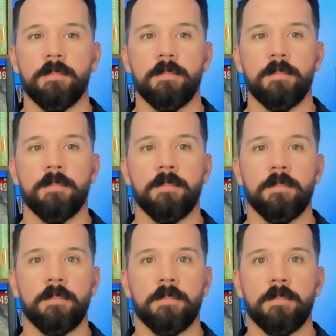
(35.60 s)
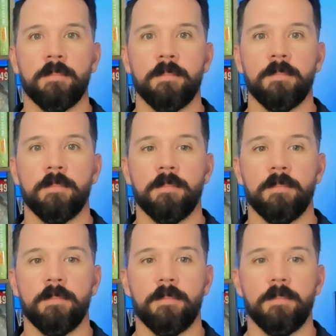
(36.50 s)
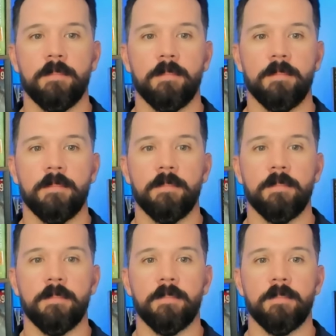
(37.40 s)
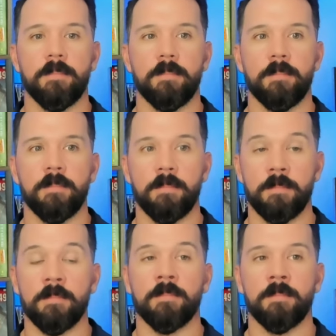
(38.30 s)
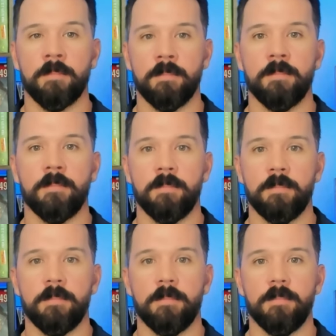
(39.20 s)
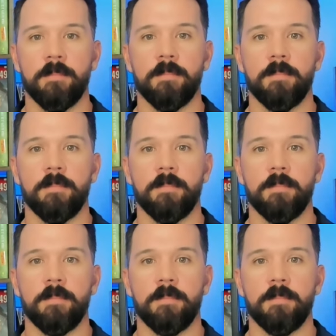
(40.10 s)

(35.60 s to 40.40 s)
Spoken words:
(silent)